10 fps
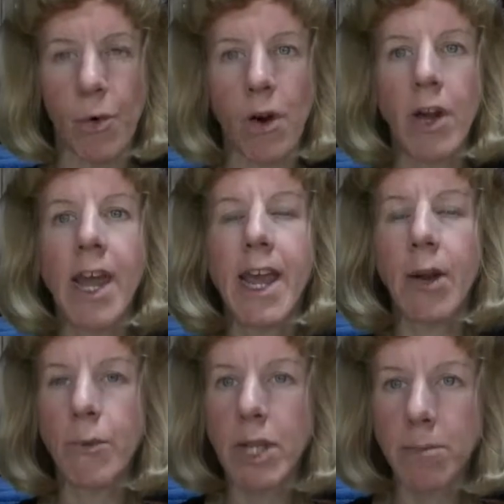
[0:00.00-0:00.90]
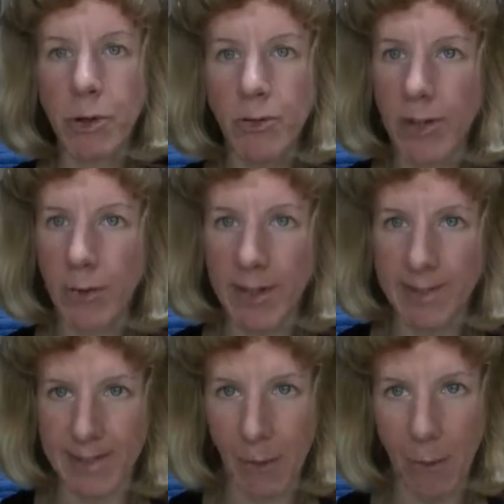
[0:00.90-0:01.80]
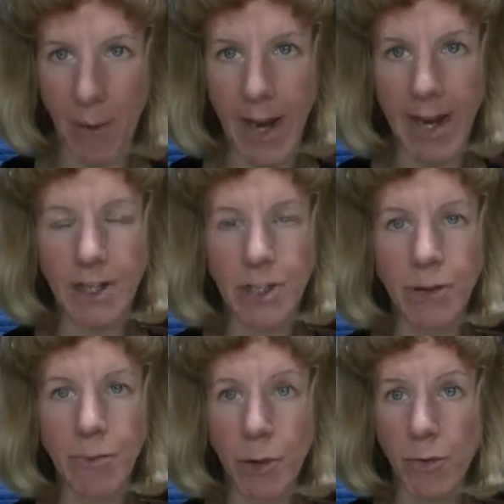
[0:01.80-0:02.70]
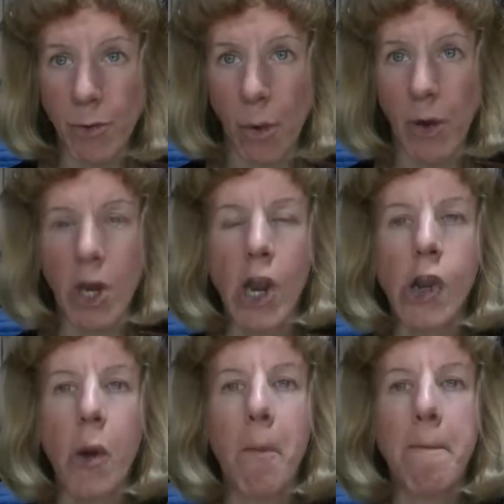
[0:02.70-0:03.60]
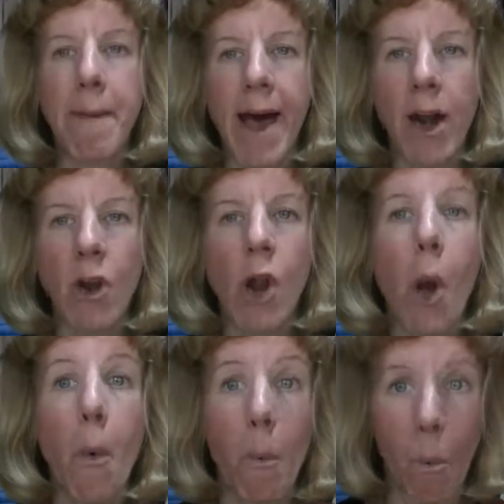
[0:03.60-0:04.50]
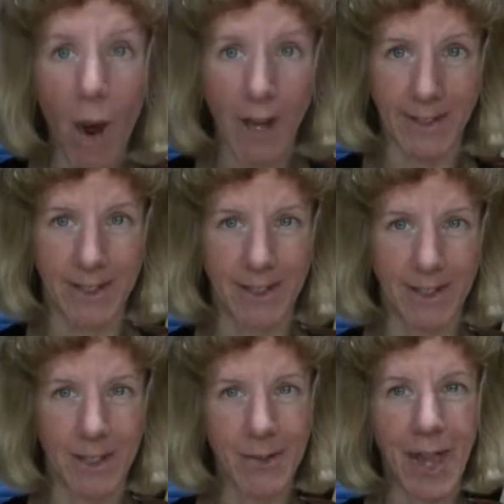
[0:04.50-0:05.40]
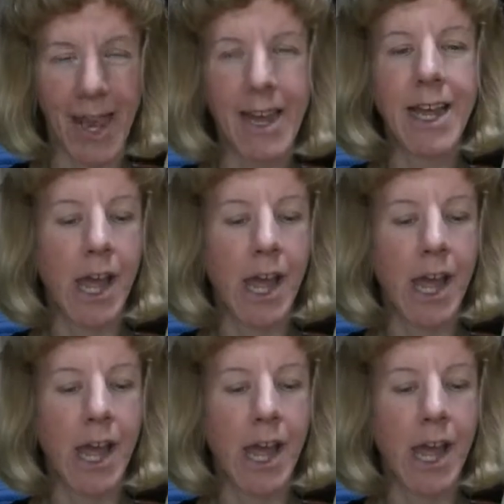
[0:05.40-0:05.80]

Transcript: or it really moves you in some way to move forward no matter what. Okay?